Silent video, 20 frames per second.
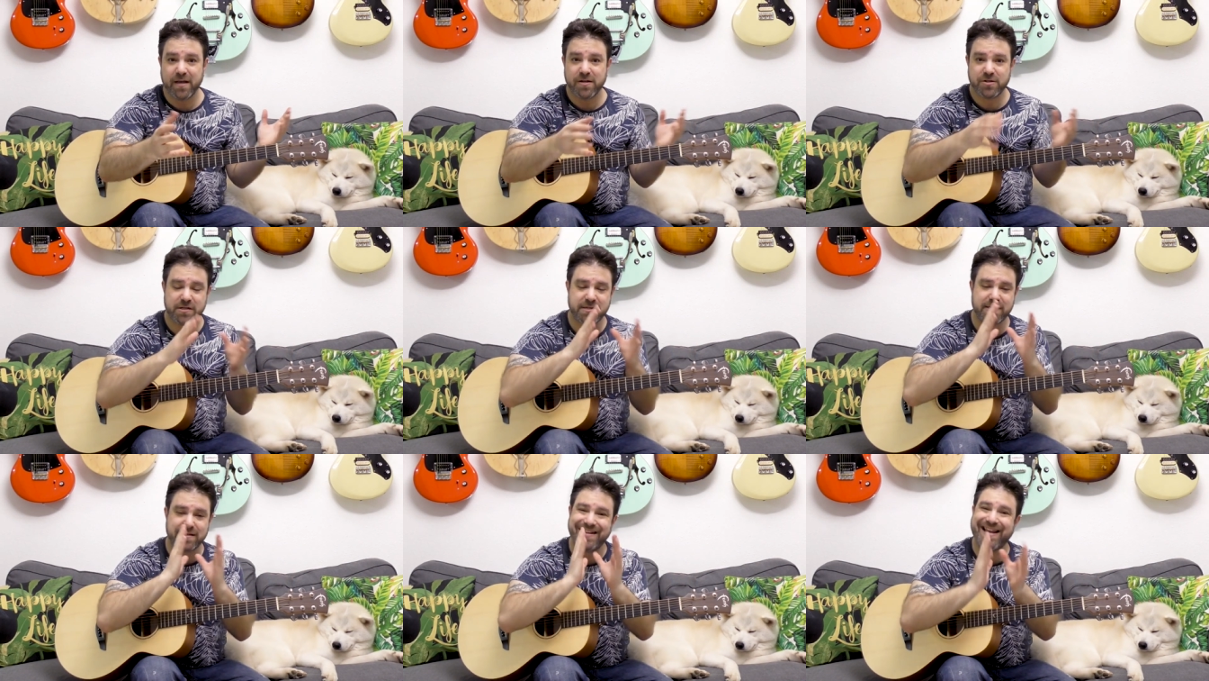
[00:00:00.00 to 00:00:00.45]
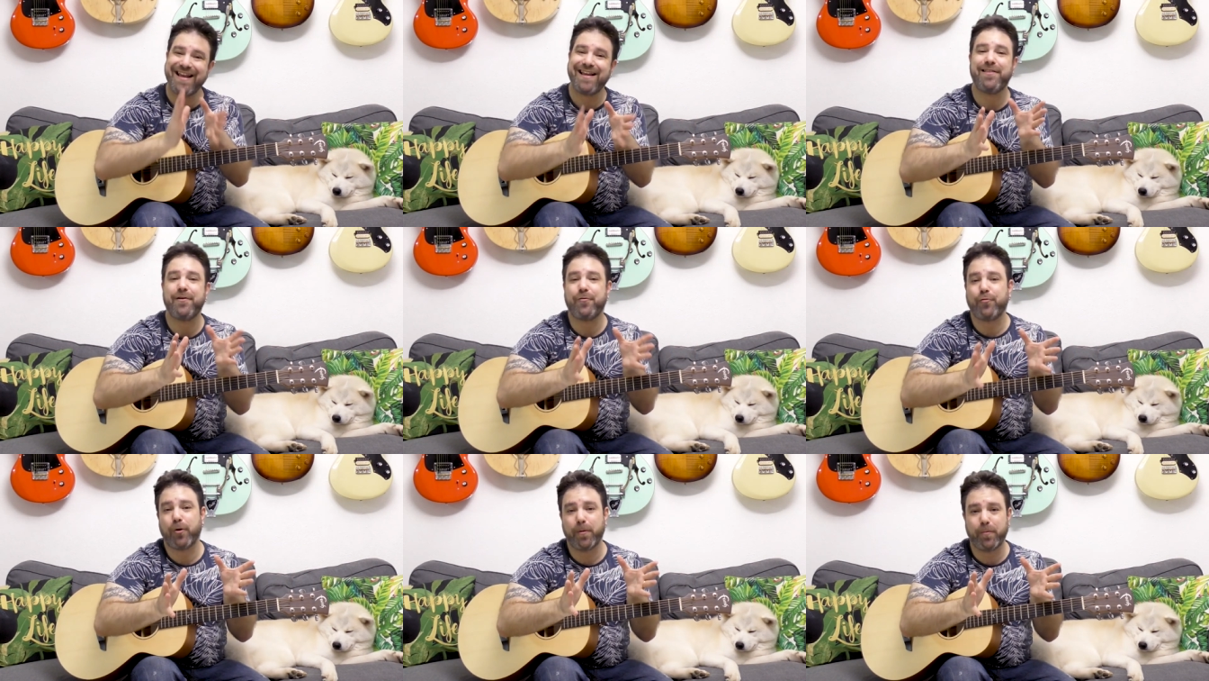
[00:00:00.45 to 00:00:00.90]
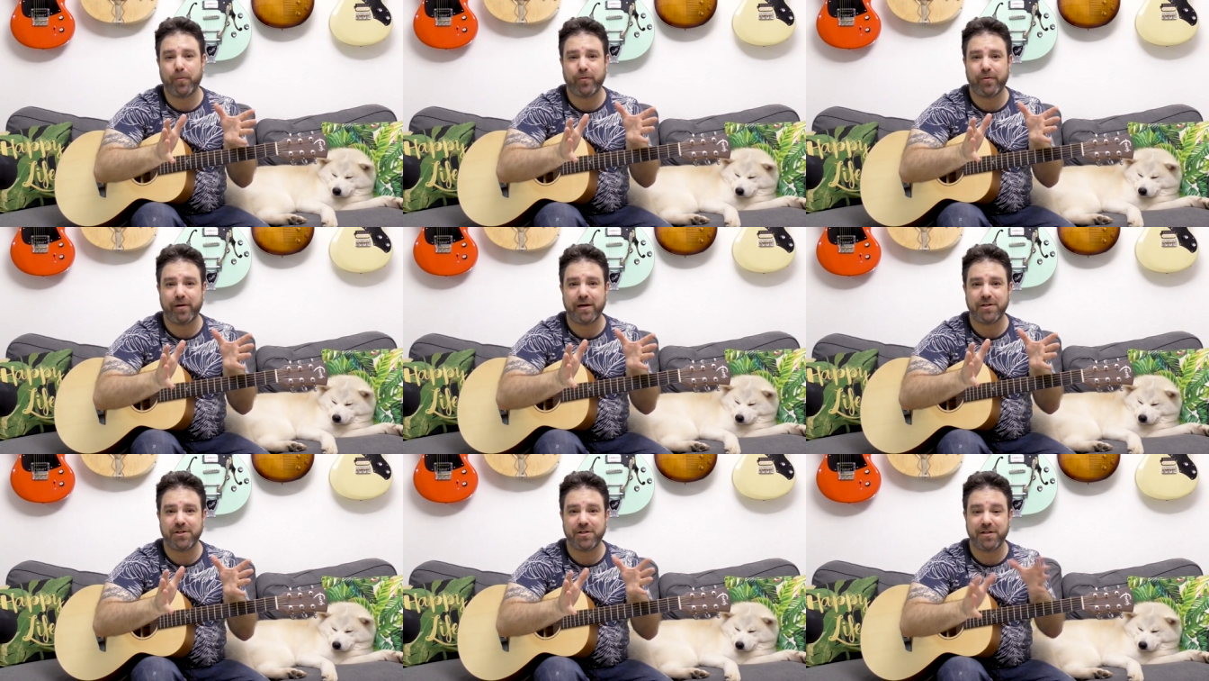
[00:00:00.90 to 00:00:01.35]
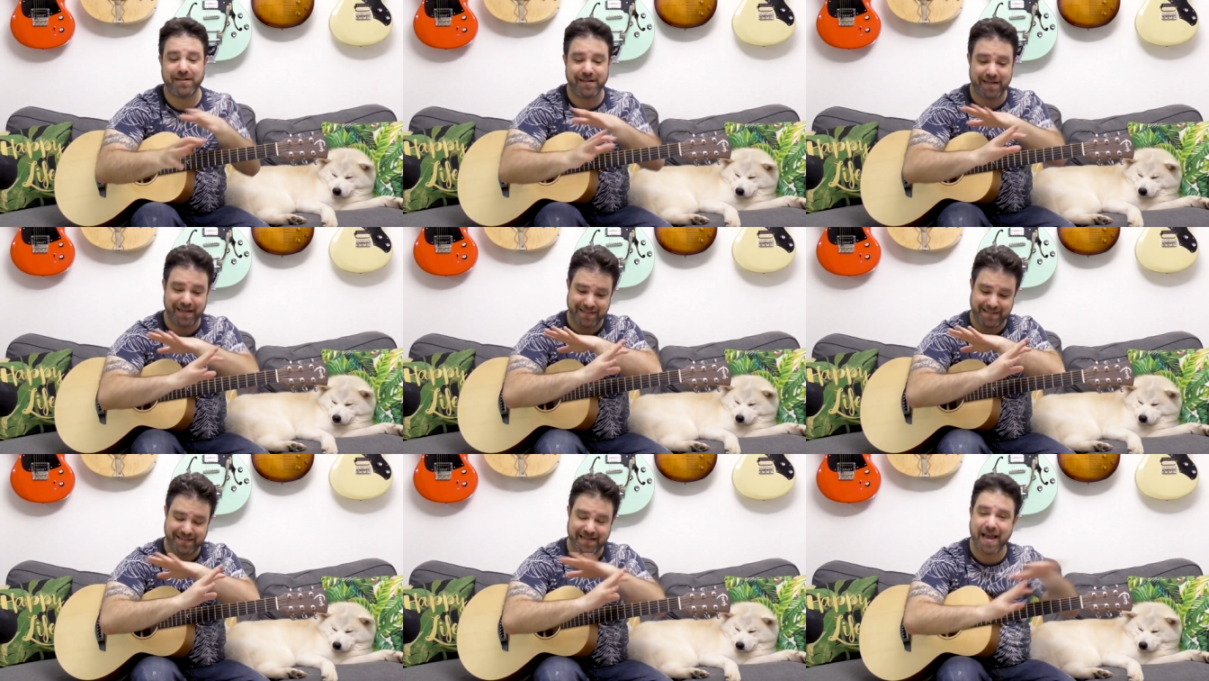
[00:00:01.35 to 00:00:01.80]
Just take the chord
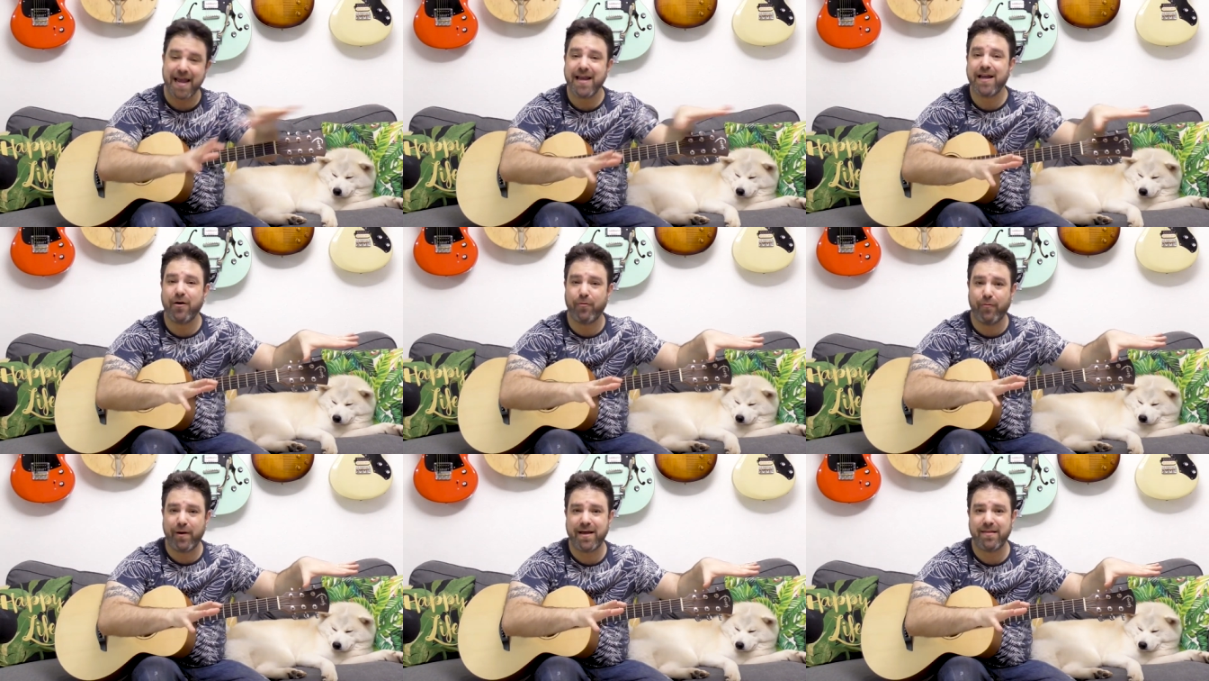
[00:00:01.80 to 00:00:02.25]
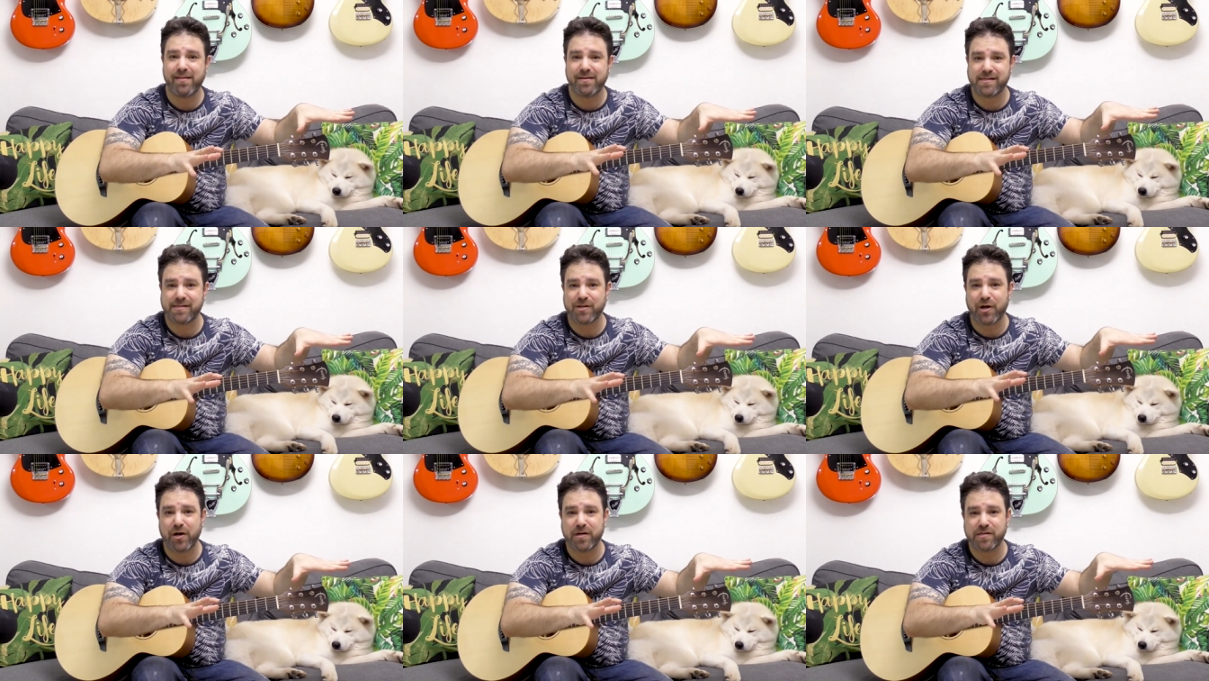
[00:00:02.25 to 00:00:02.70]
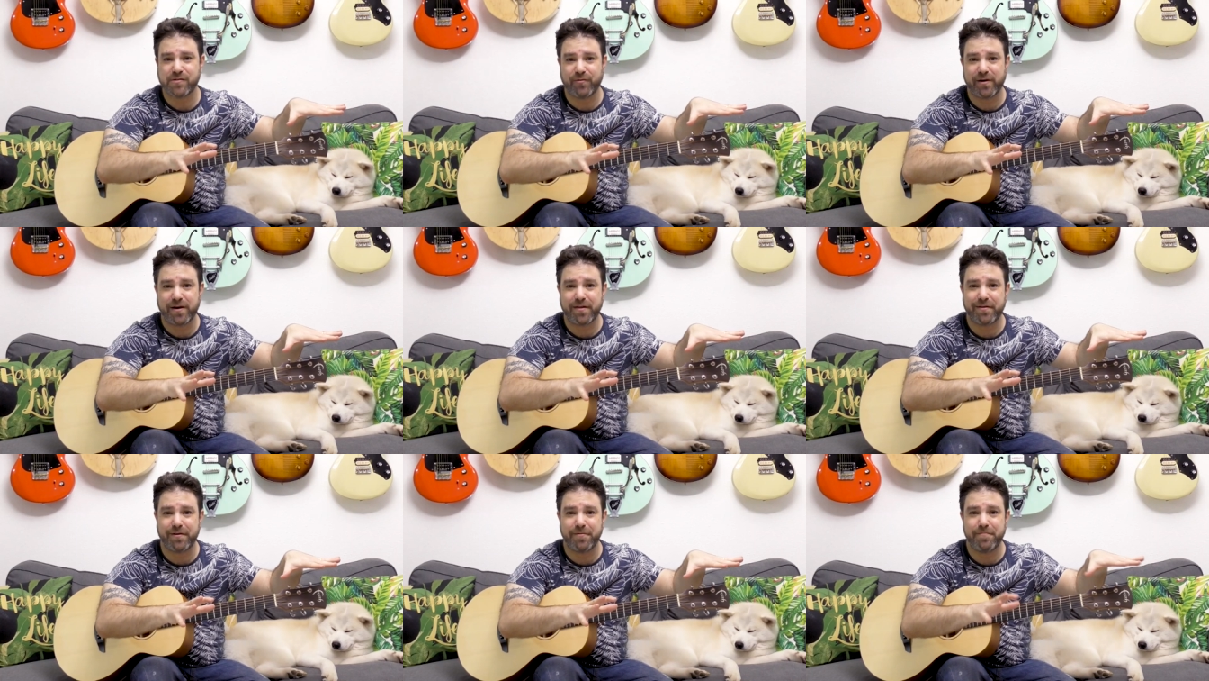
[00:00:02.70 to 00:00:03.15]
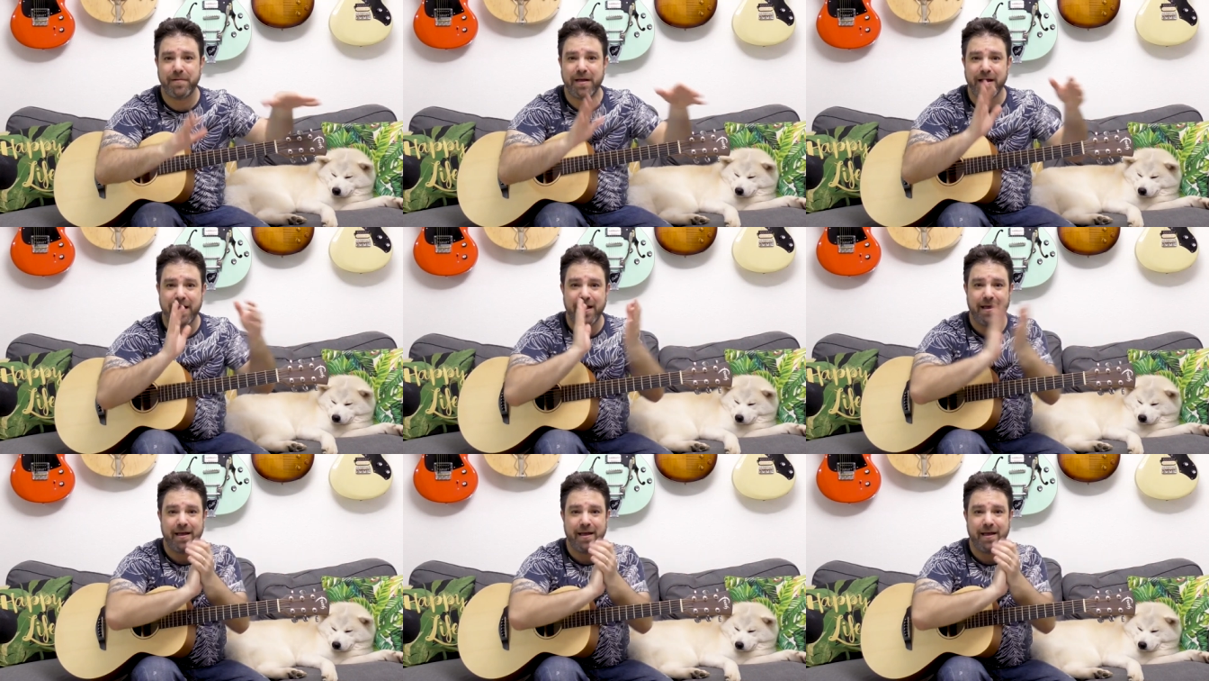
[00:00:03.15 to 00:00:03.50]
progression, take away the song's rhythm,